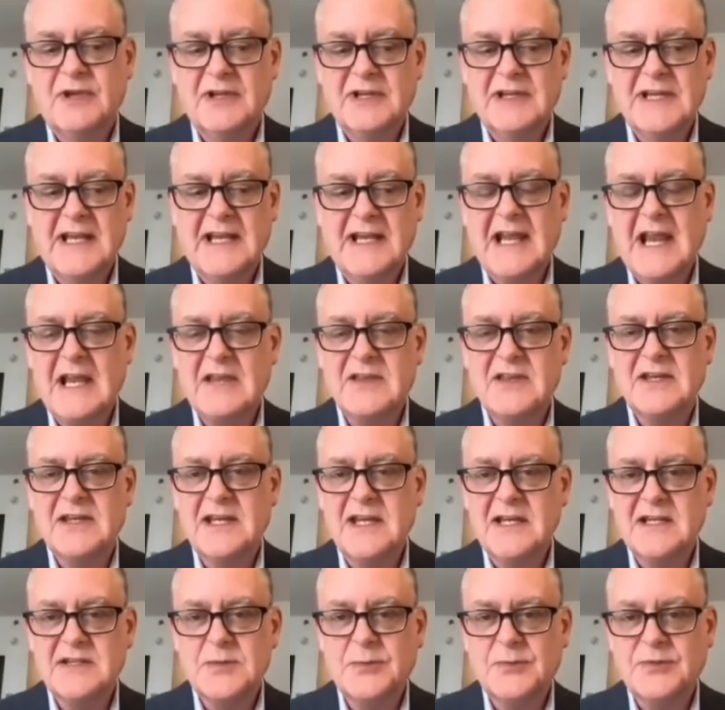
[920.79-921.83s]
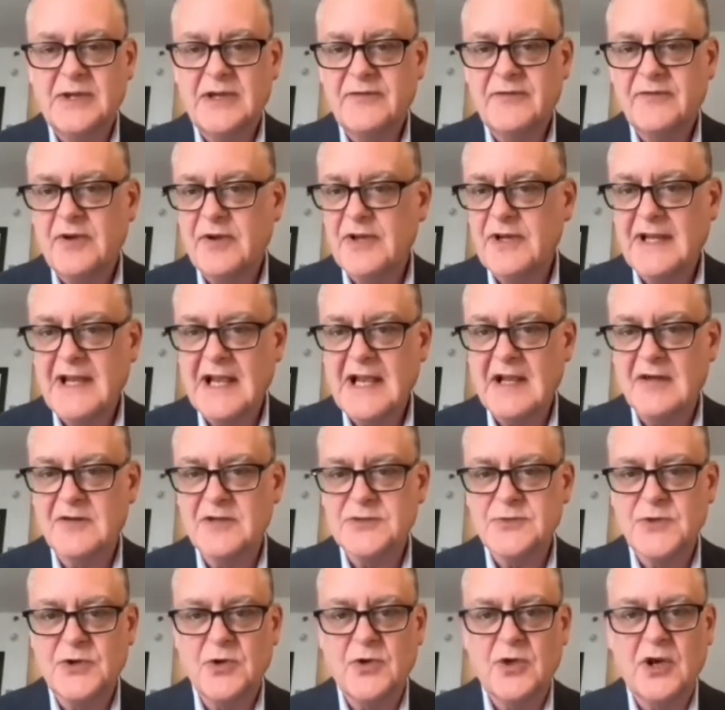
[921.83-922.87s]
negate the need to pre-fund
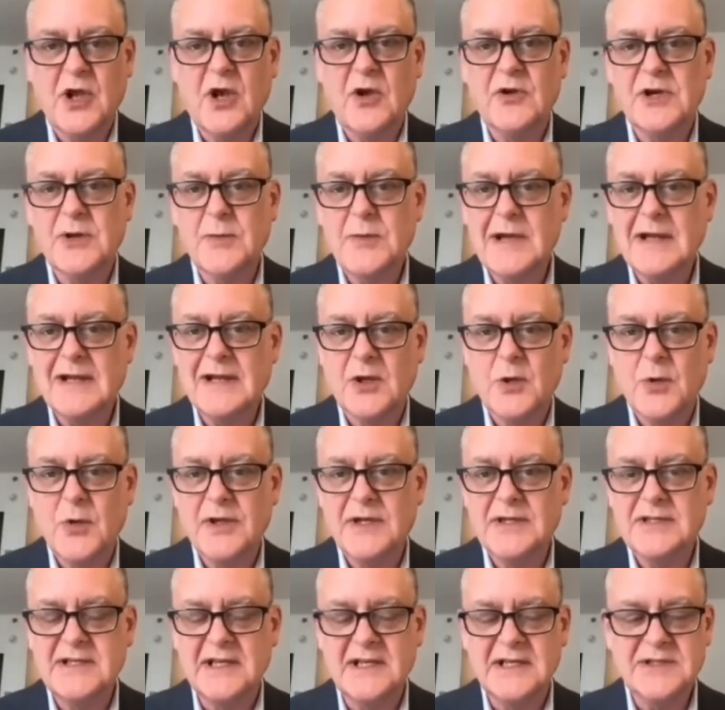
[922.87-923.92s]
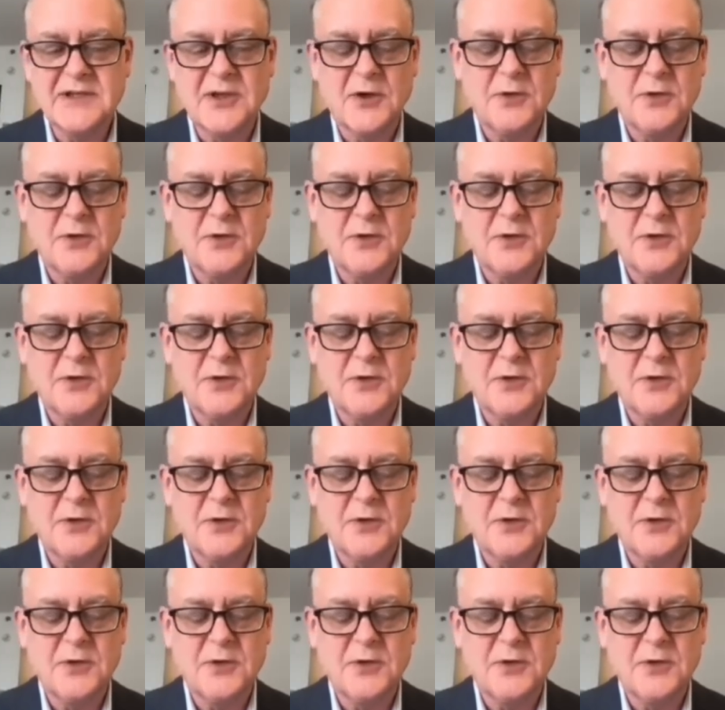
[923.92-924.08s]
accounts. We call it on-demand liquidity.